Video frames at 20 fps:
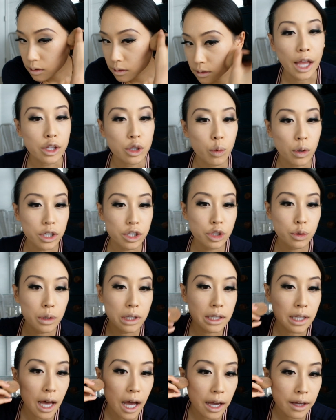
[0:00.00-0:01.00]
And you want to do a
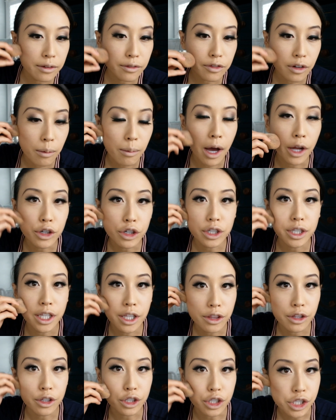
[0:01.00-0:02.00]
line from
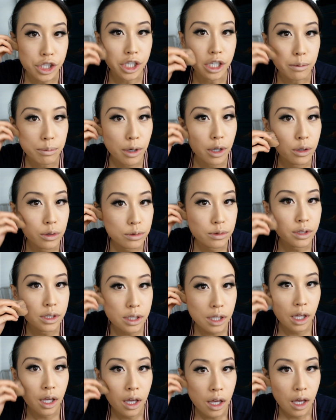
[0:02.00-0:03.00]
underneath your
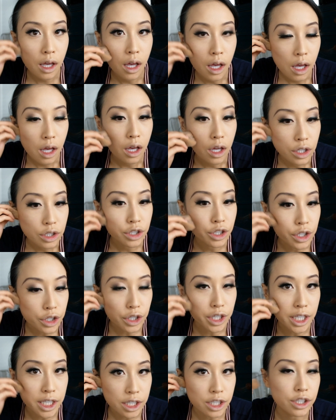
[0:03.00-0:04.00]
cheekbones to
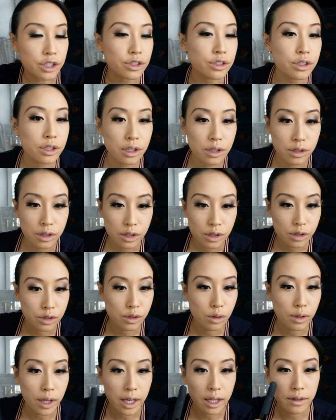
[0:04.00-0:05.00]
your ears.
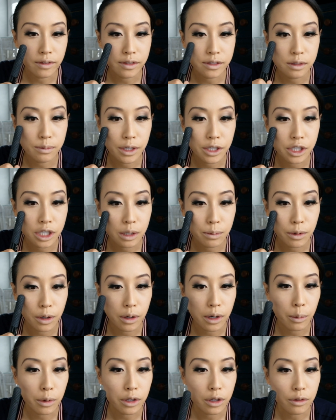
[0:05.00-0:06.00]
So like if this is my
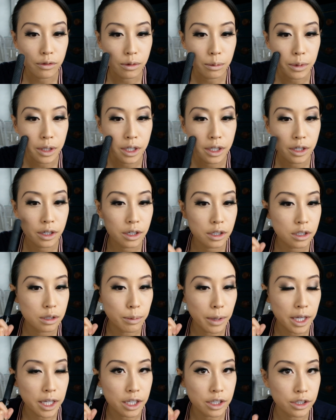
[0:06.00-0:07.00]
cheekbone, I want to go from here to
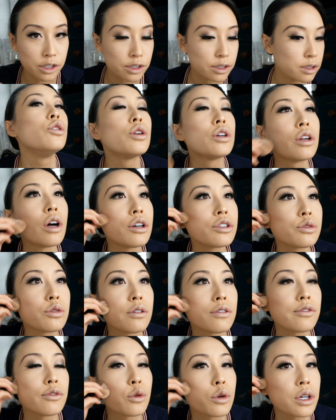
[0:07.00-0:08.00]
my ears. You can also
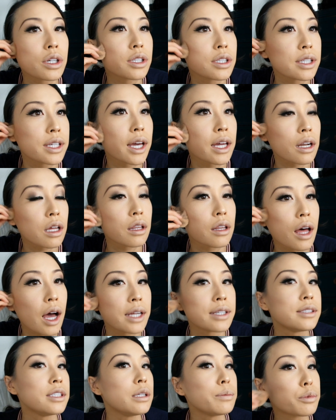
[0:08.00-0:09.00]
afford to get a
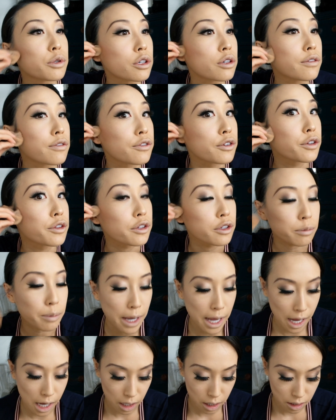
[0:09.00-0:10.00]
lot deeper further
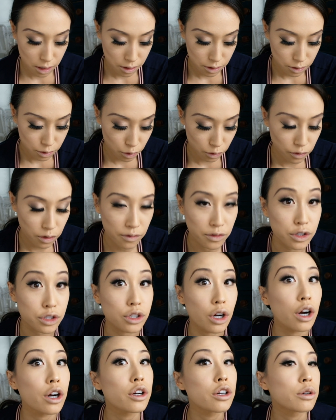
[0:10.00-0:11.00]
back. So if you have a
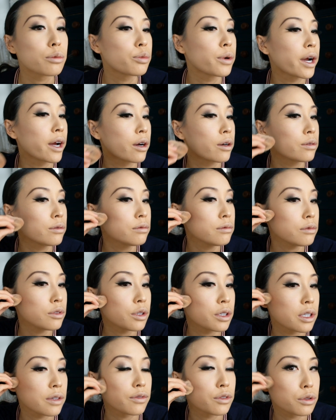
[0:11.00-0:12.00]
darker brown, you
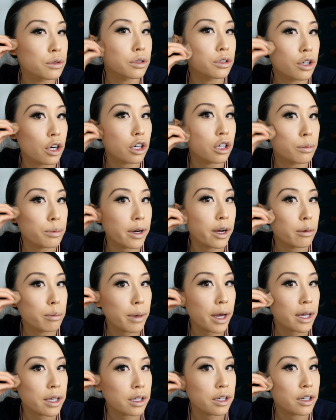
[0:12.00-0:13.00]
can even do the darker brown
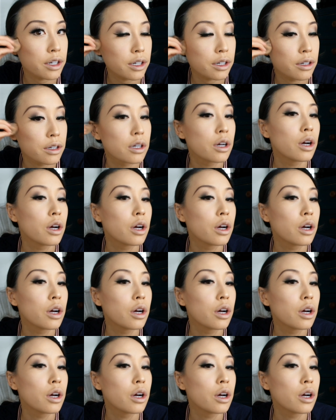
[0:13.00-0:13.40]
back here.